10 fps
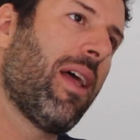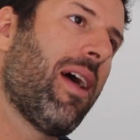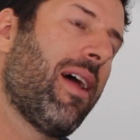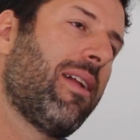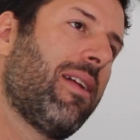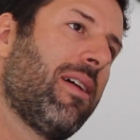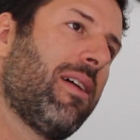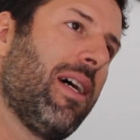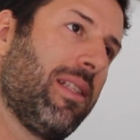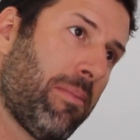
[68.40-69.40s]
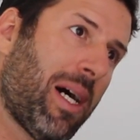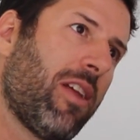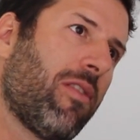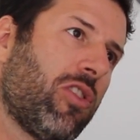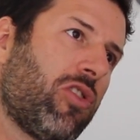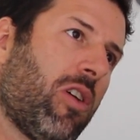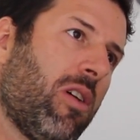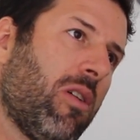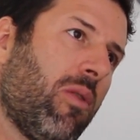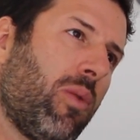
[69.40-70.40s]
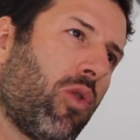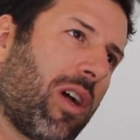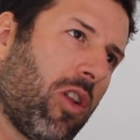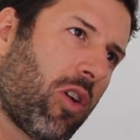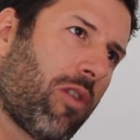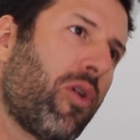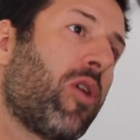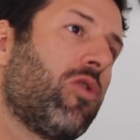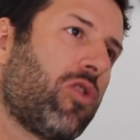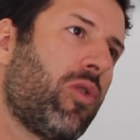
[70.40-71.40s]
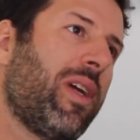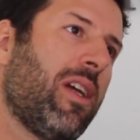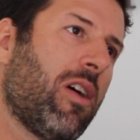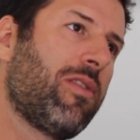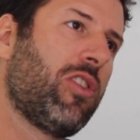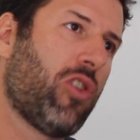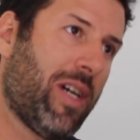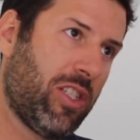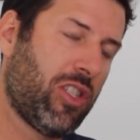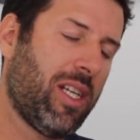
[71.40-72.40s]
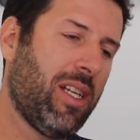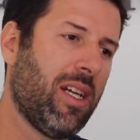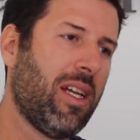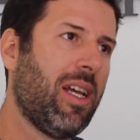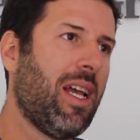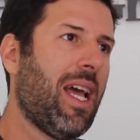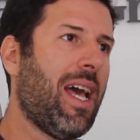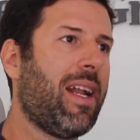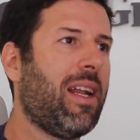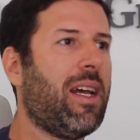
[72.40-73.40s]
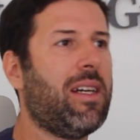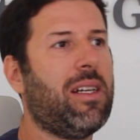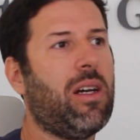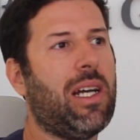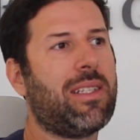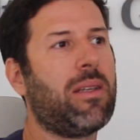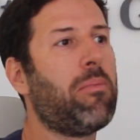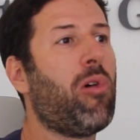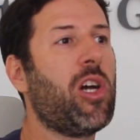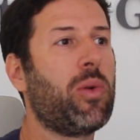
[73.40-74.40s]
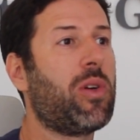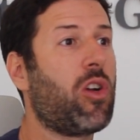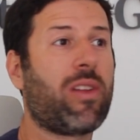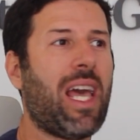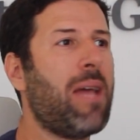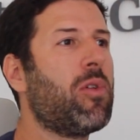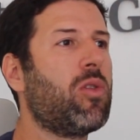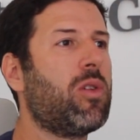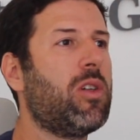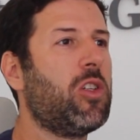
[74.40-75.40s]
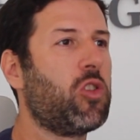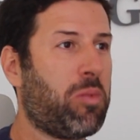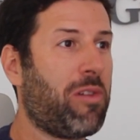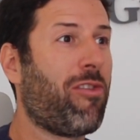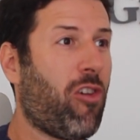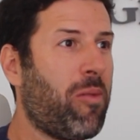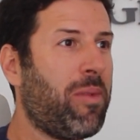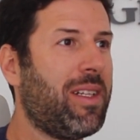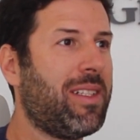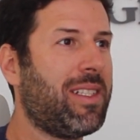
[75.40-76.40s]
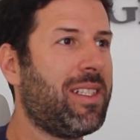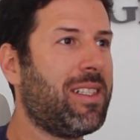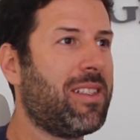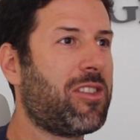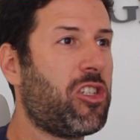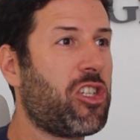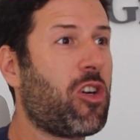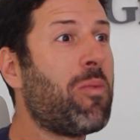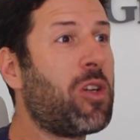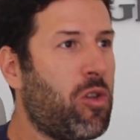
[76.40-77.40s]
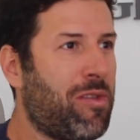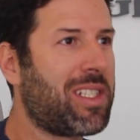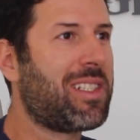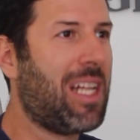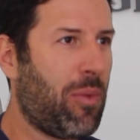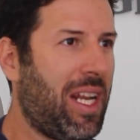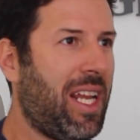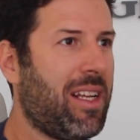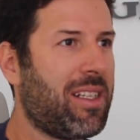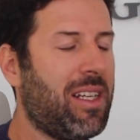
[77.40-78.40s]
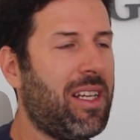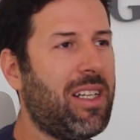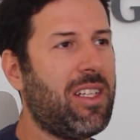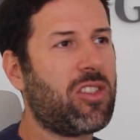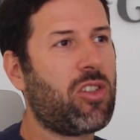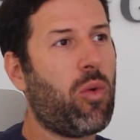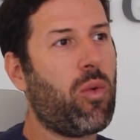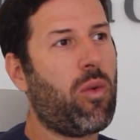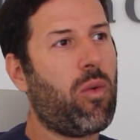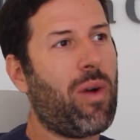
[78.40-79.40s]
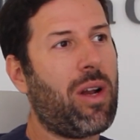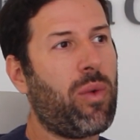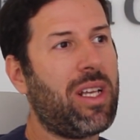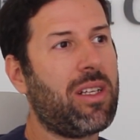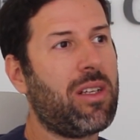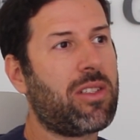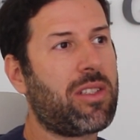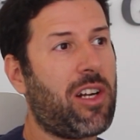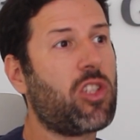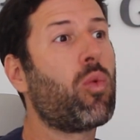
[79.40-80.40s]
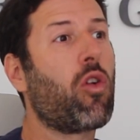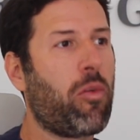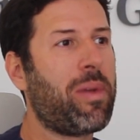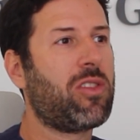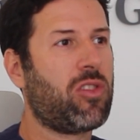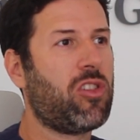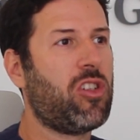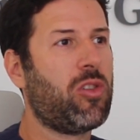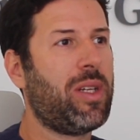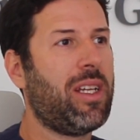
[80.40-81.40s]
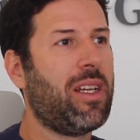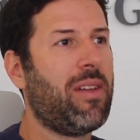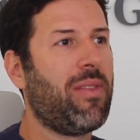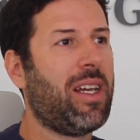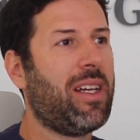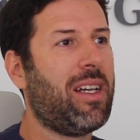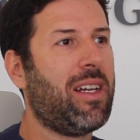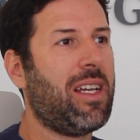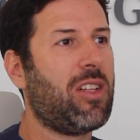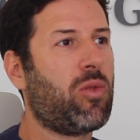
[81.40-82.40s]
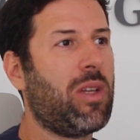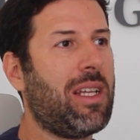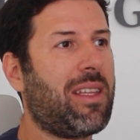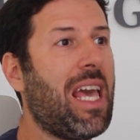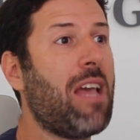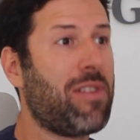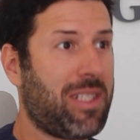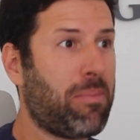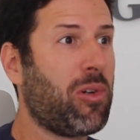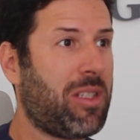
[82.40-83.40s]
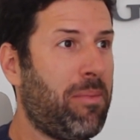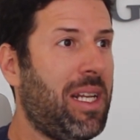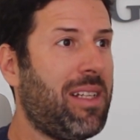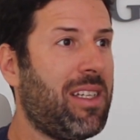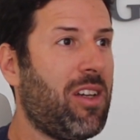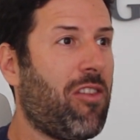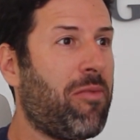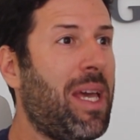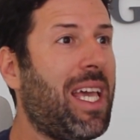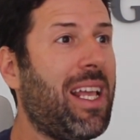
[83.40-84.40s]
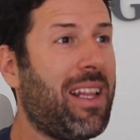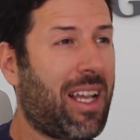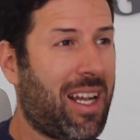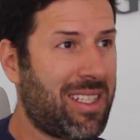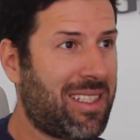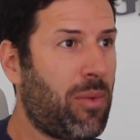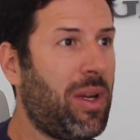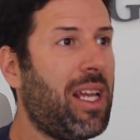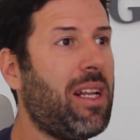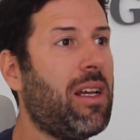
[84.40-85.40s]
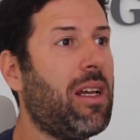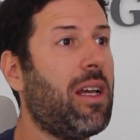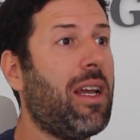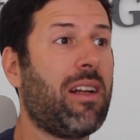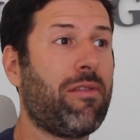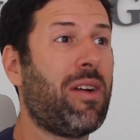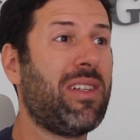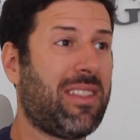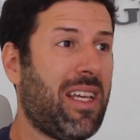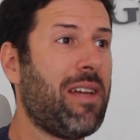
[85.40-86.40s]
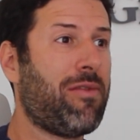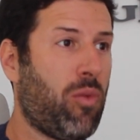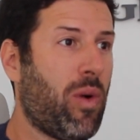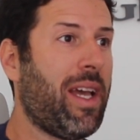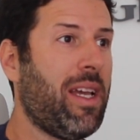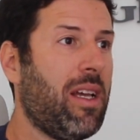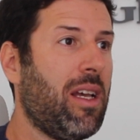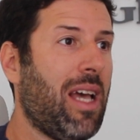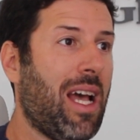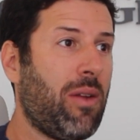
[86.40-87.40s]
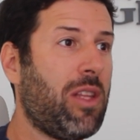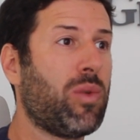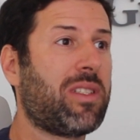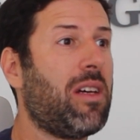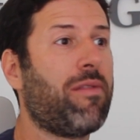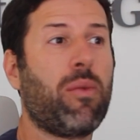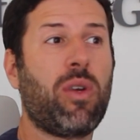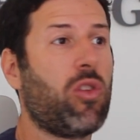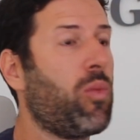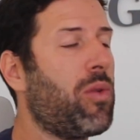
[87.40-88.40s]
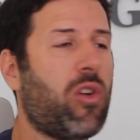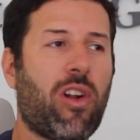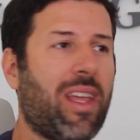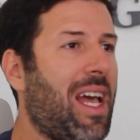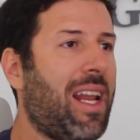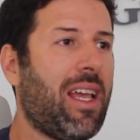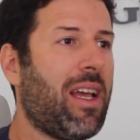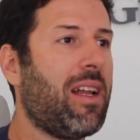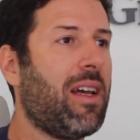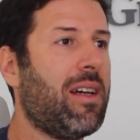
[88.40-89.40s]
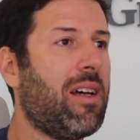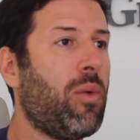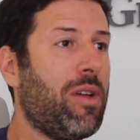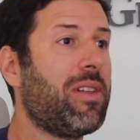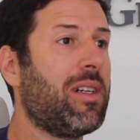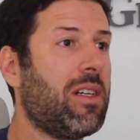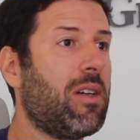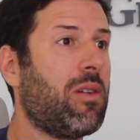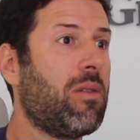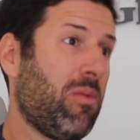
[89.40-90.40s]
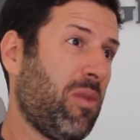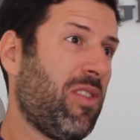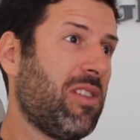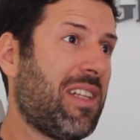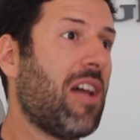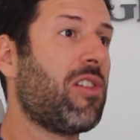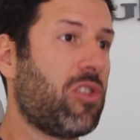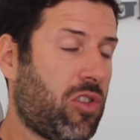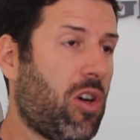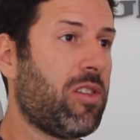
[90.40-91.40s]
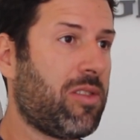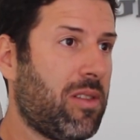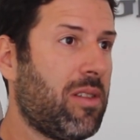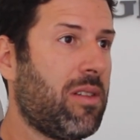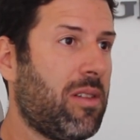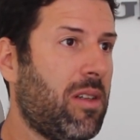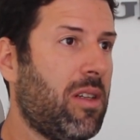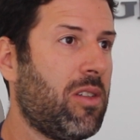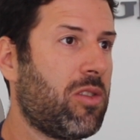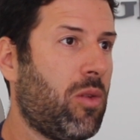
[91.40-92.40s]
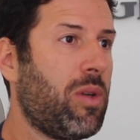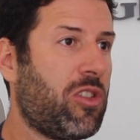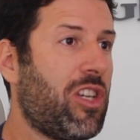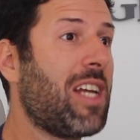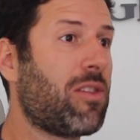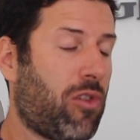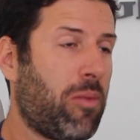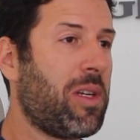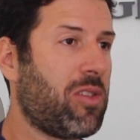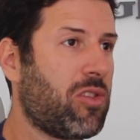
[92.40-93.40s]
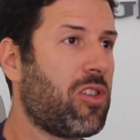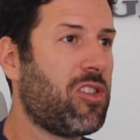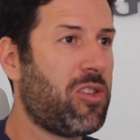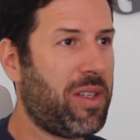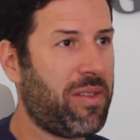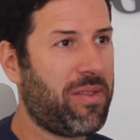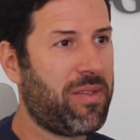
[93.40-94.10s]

and the body of the jaw. We work a lot of recontouring of the jaw and chin, and at some point we were not able to perform the surgical maneuvers that we needed. So when we started to work with piezo surgery, it gave us the possibility of making the cuts that we need in a very safe way, and it was something we were not getting with the standard saws. So we changed for piezo surgery.